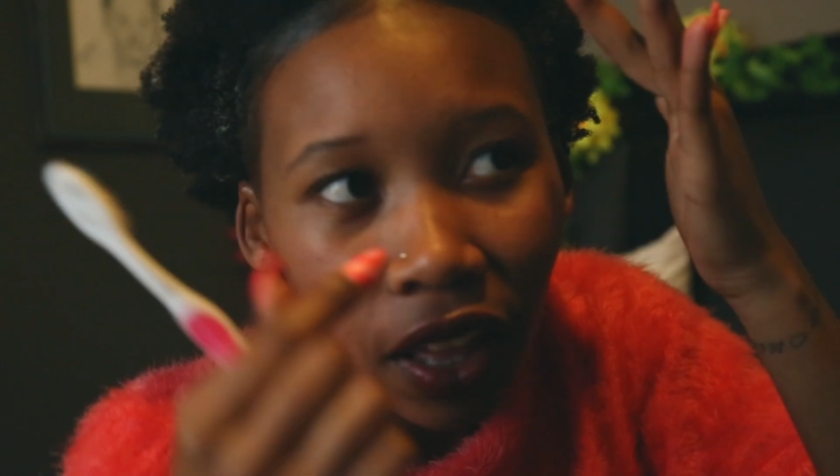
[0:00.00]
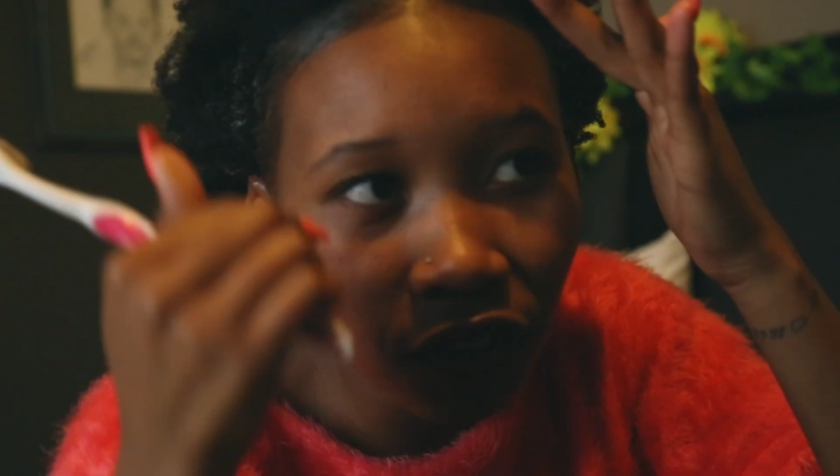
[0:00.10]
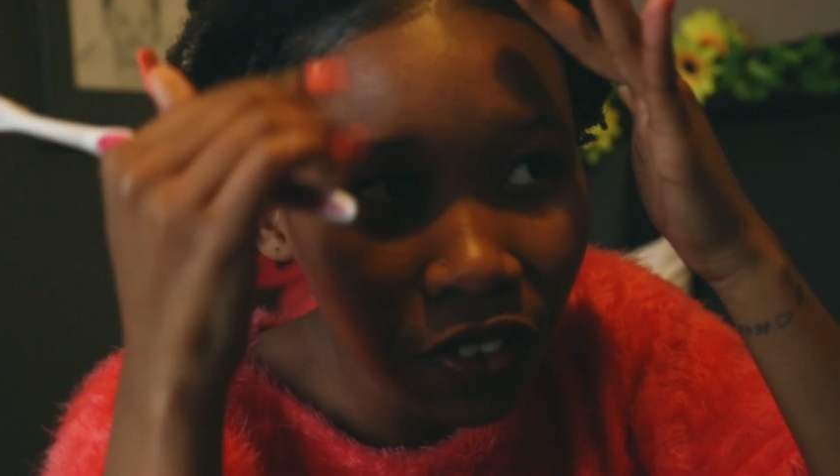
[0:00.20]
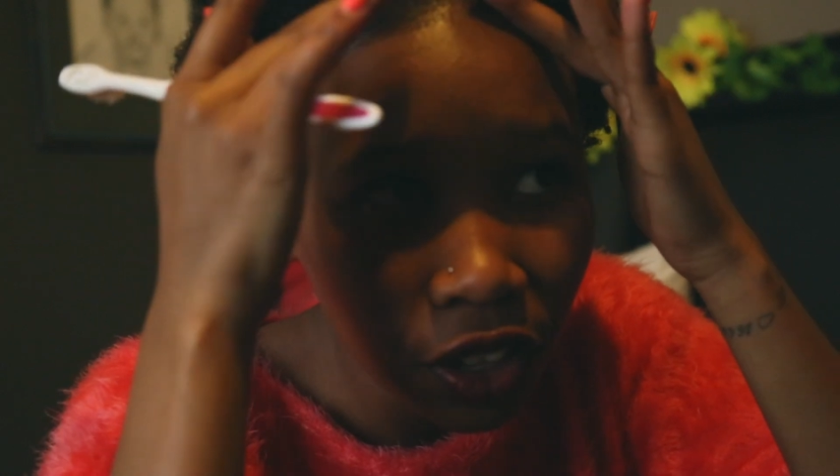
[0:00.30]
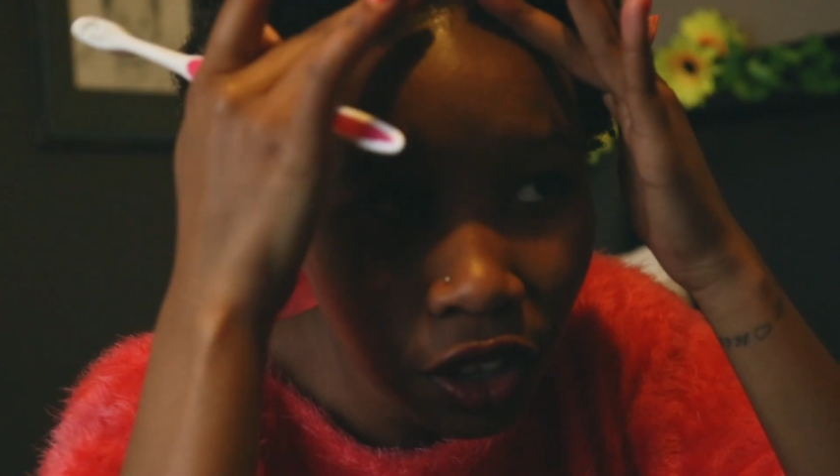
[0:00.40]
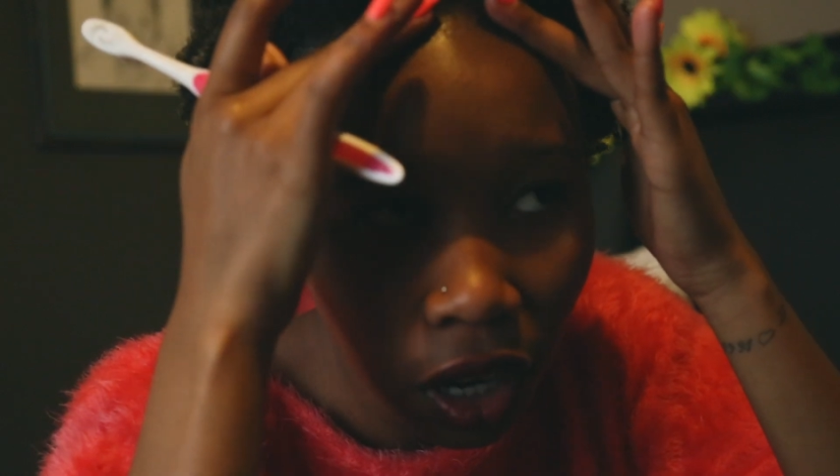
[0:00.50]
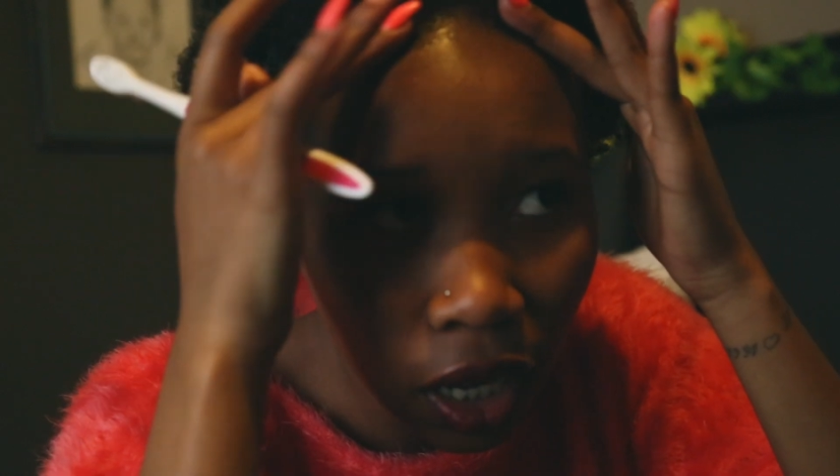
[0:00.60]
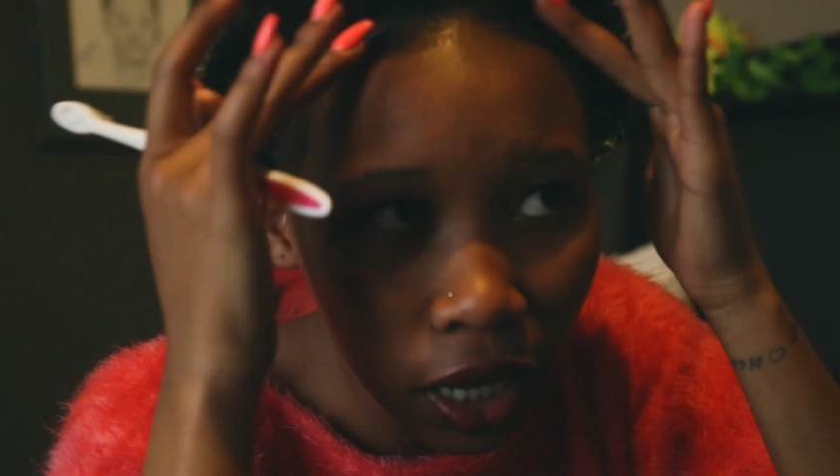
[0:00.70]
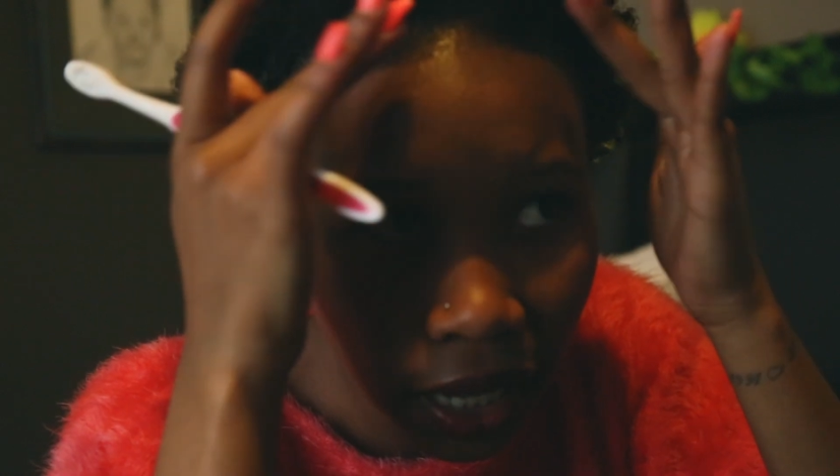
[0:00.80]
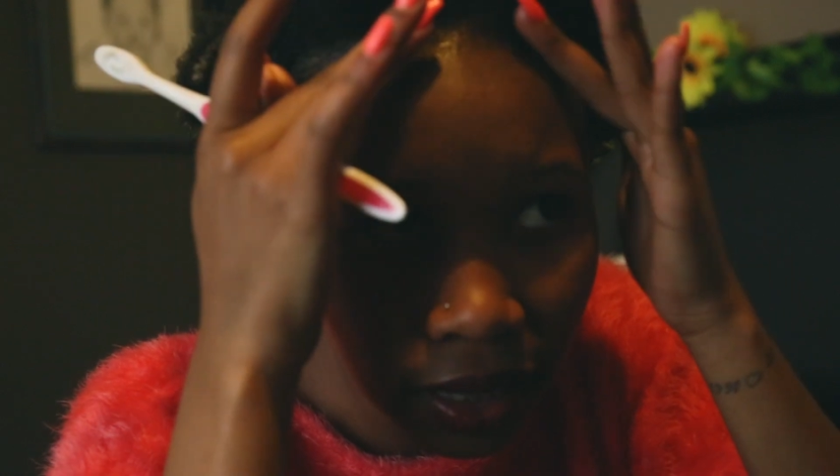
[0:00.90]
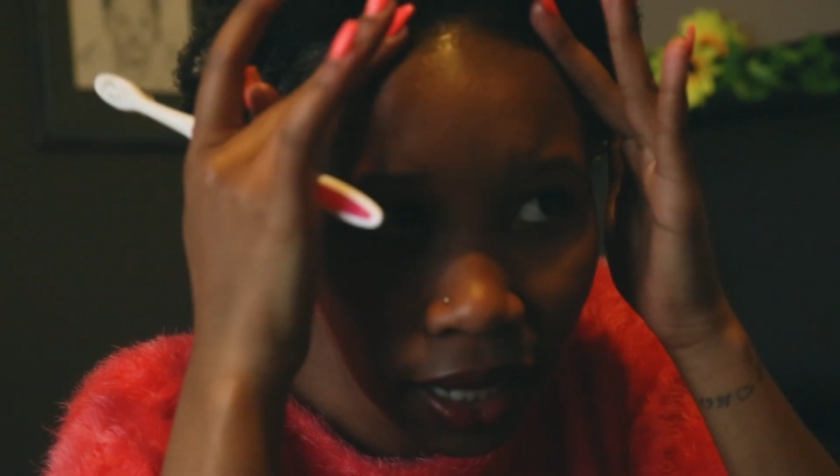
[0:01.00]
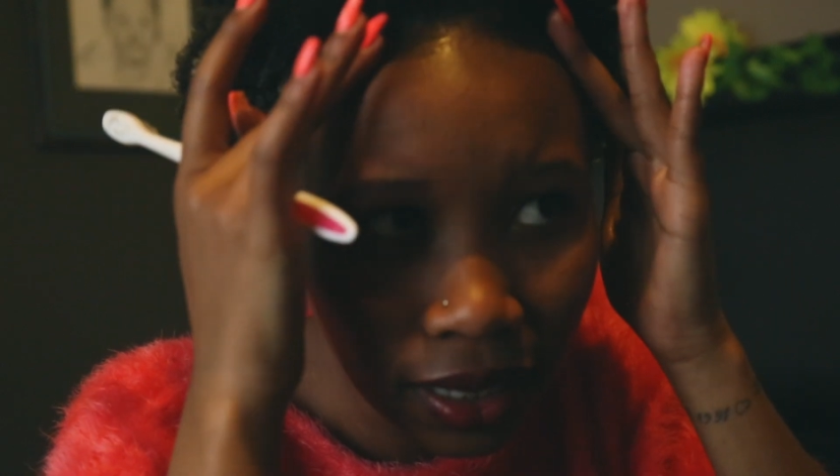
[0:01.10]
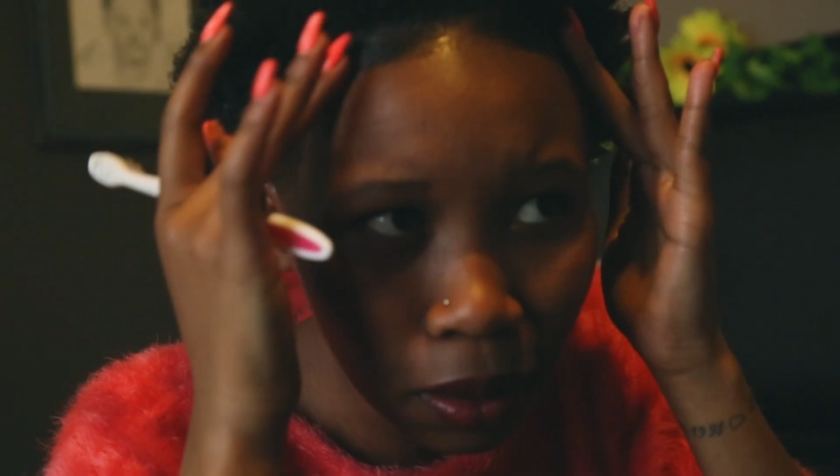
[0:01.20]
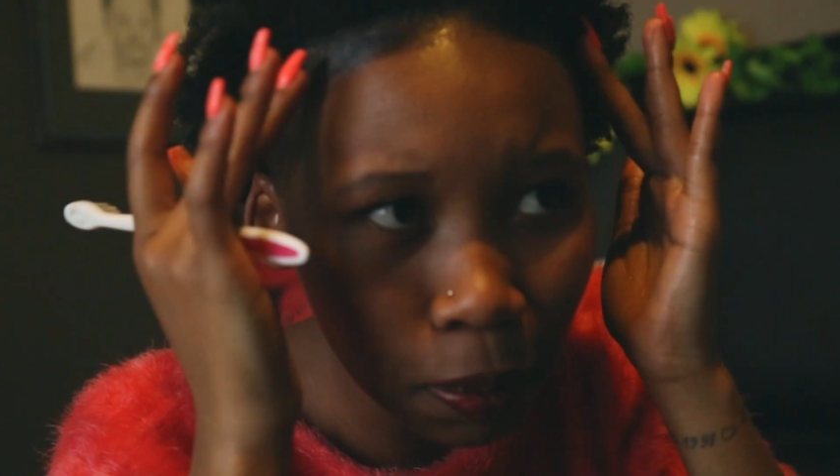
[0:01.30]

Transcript: And then, yeah, guys, that's